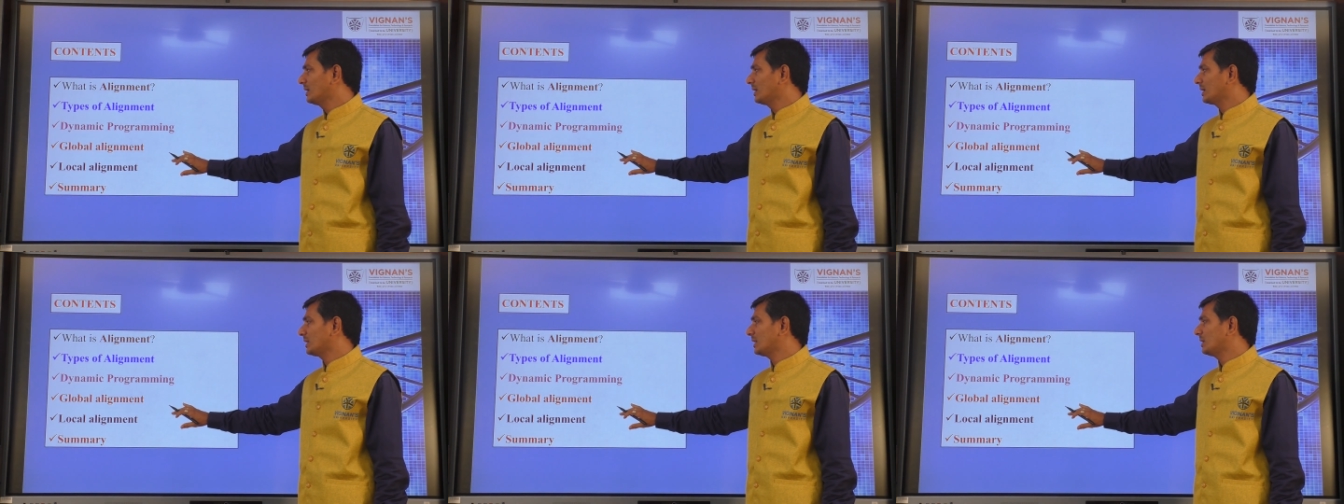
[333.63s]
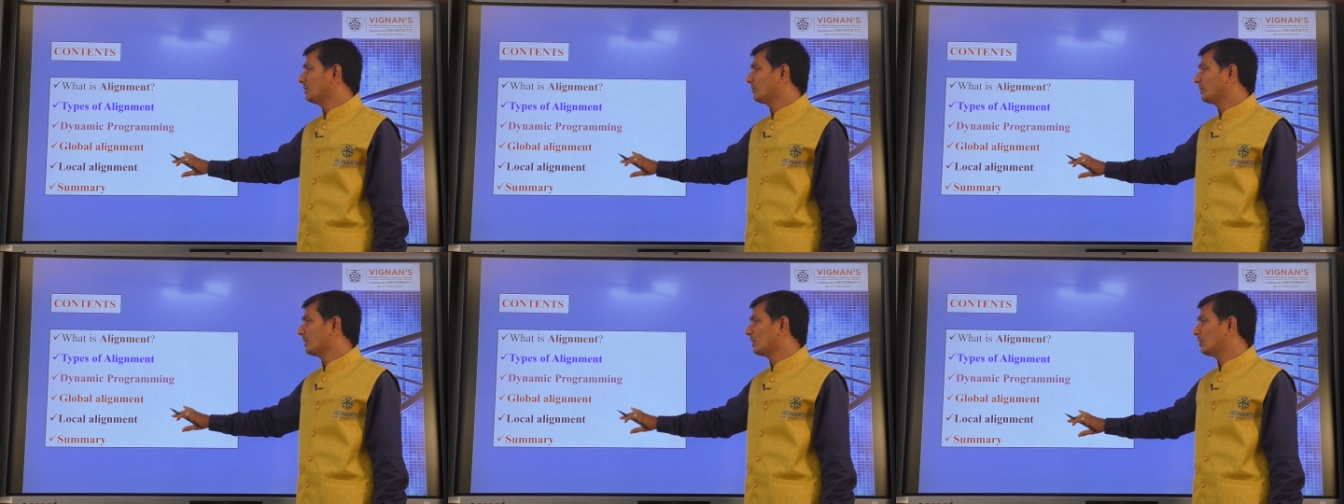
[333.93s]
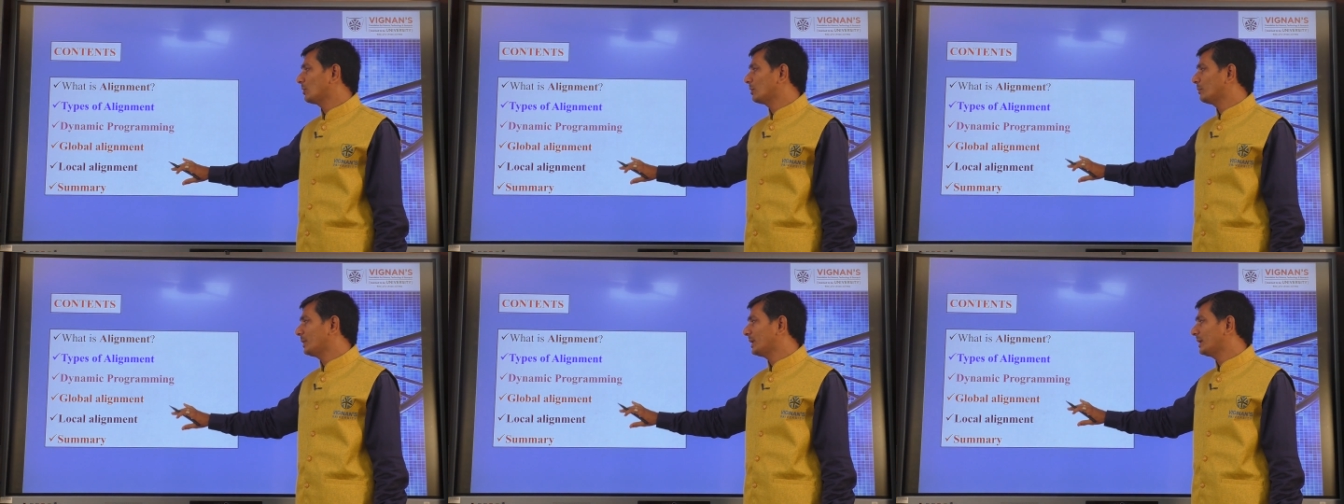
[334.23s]
and then
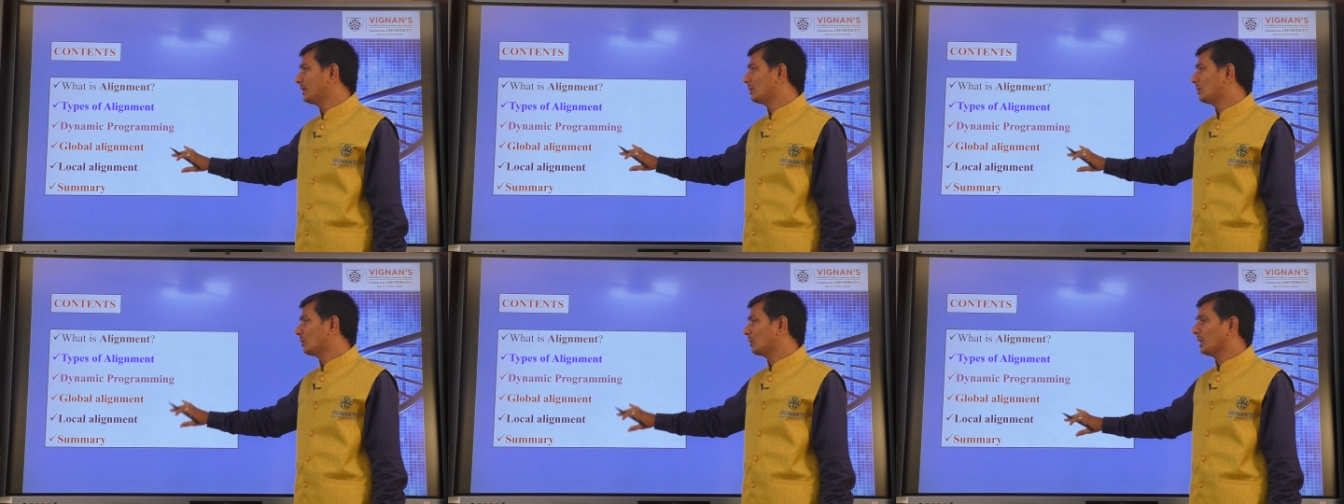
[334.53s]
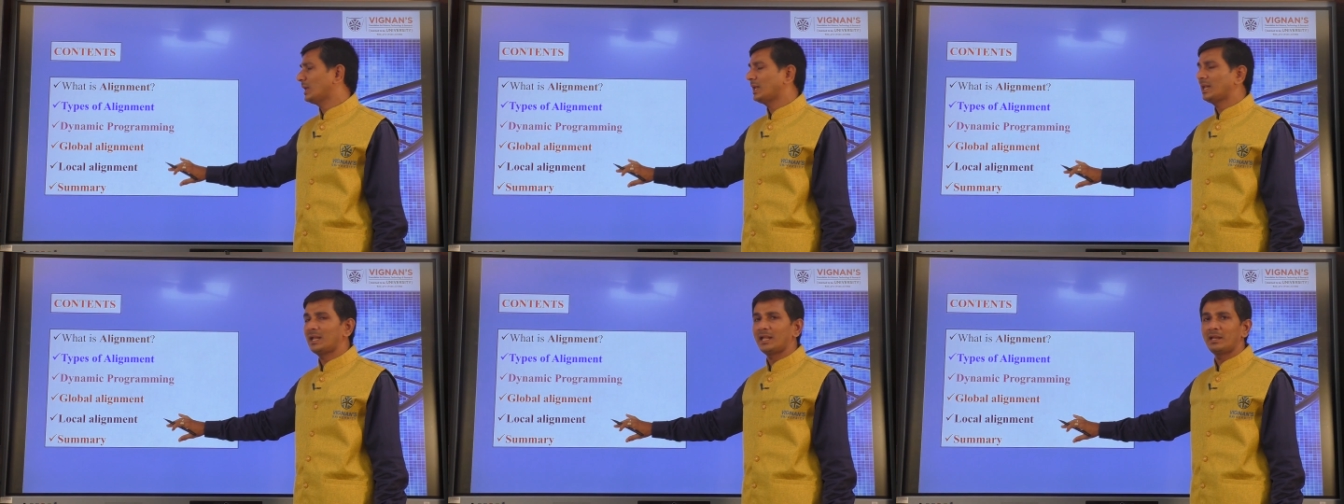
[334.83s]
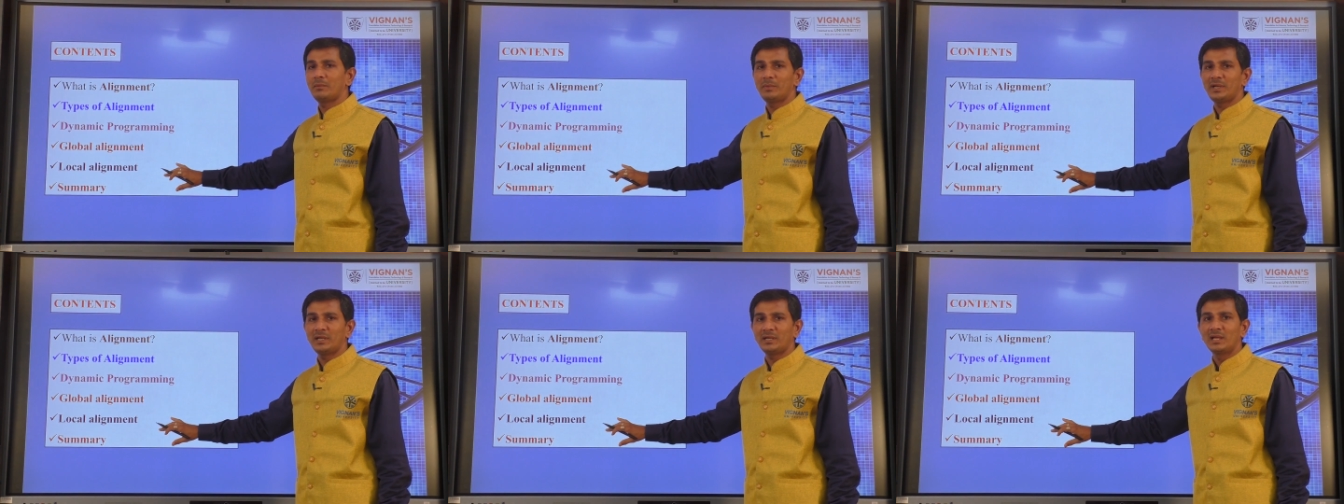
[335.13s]
followed by local
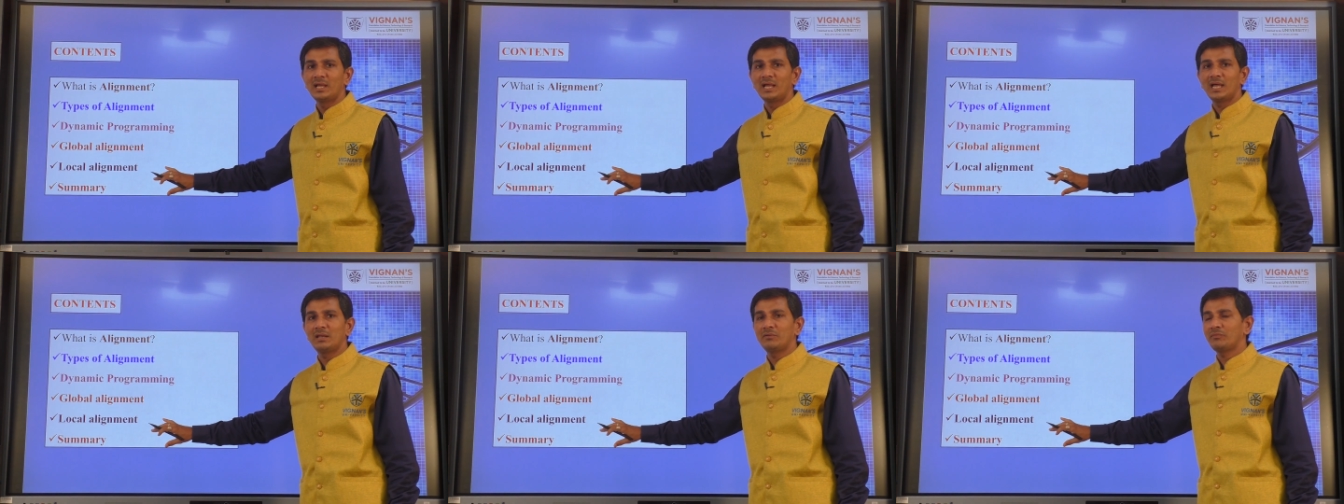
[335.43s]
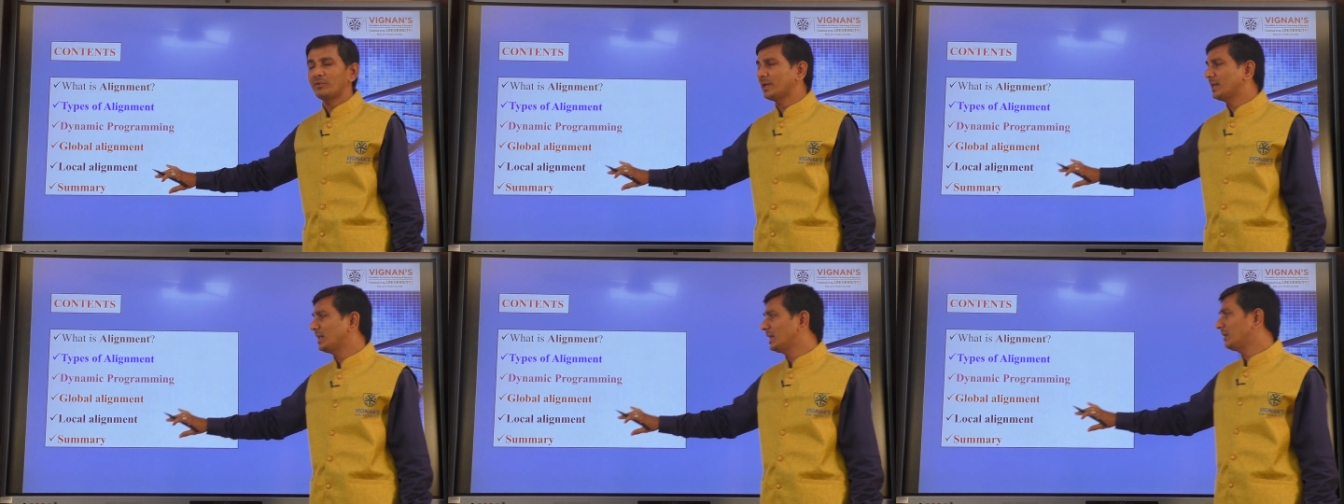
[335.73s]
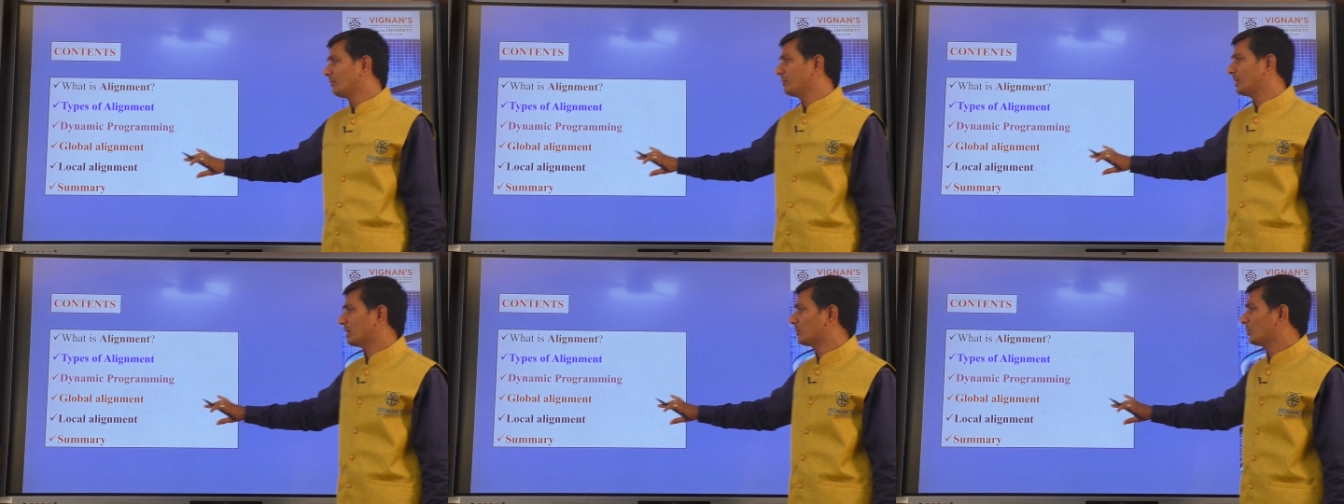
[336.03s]
alignment, and
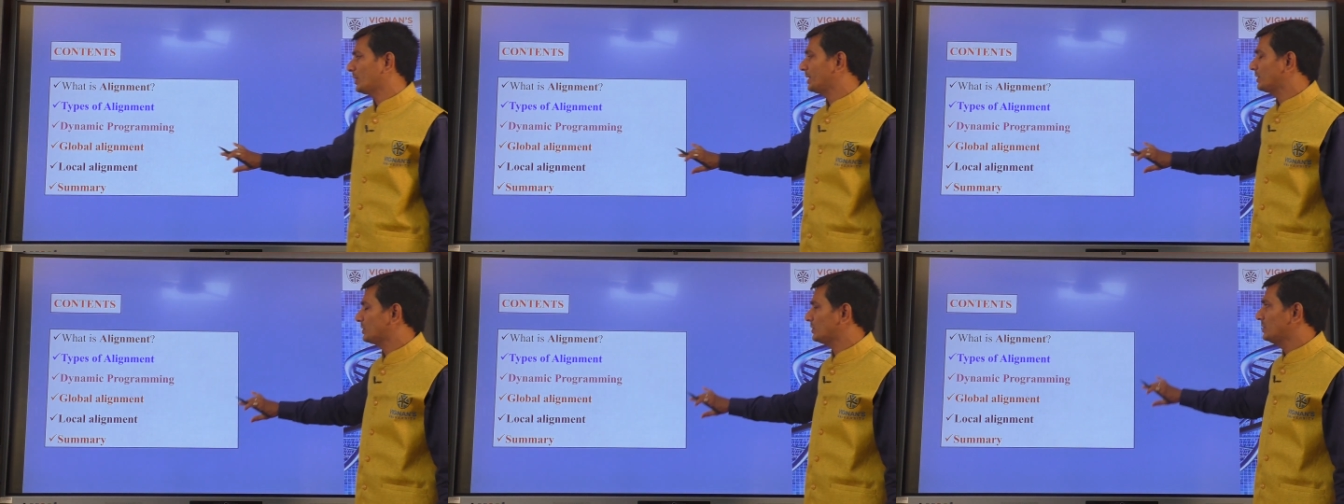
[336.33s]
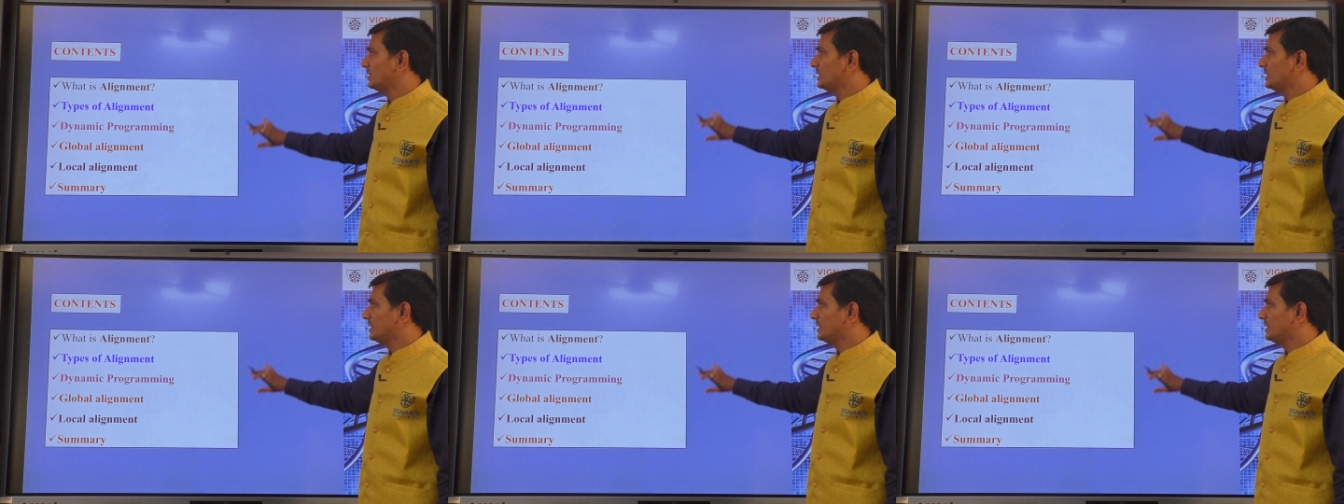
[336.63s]
finally we are going to